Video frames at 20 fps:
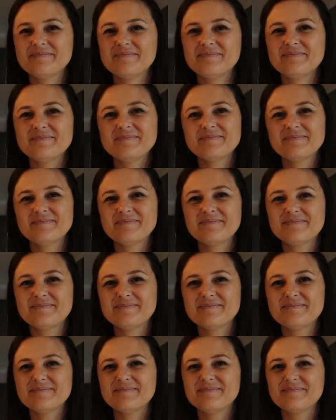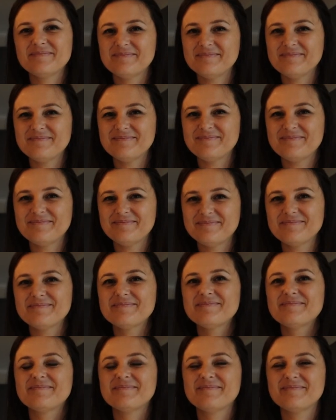
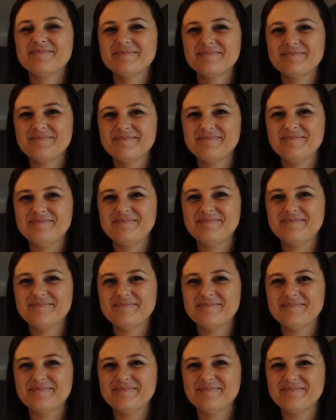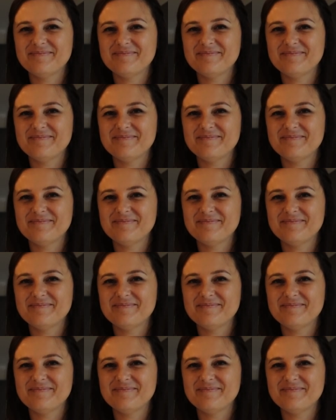(silent)